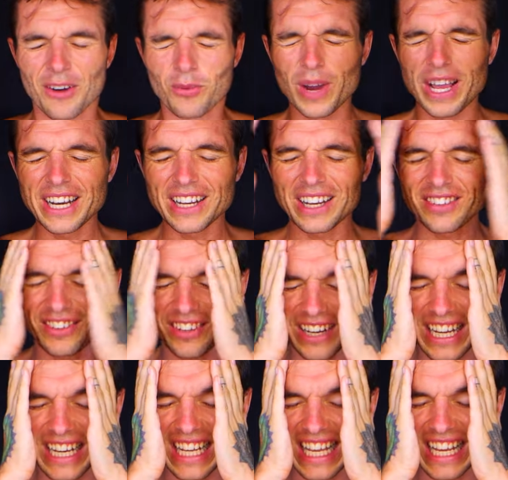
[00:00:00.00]
when I
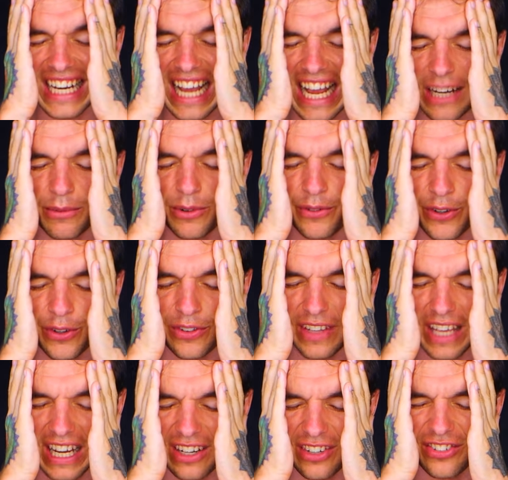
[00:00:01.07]
started eating animal foods
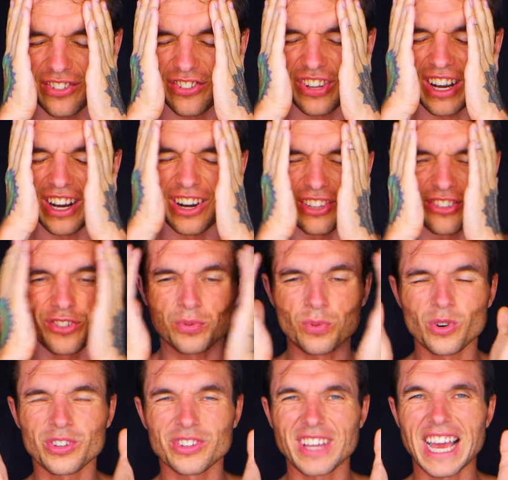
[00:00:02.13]
again, I just thought, oh, I just
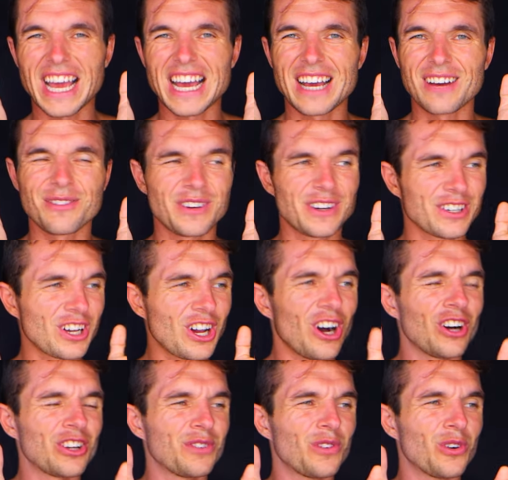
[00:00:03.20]
want to have
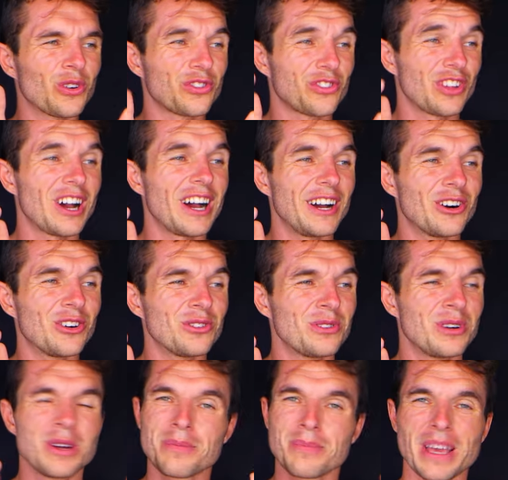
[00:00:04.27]
carnivore-style
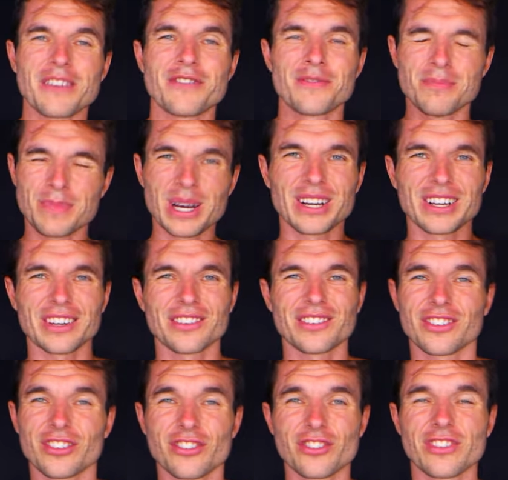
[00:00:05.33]
beef burgers.
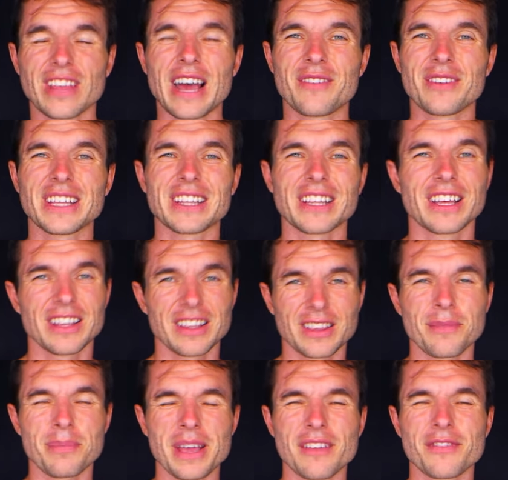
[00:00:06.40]
So just having
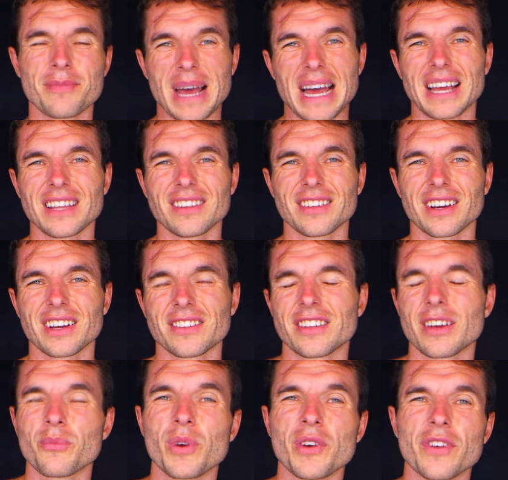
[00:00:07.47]
the beef patties, like I
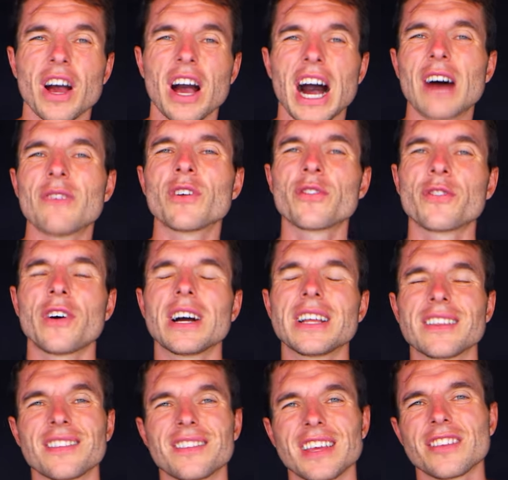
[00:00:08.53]
said, with
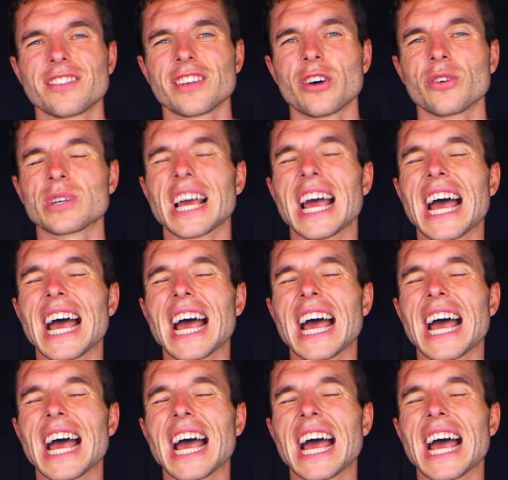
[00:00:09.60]
unrefined sea salt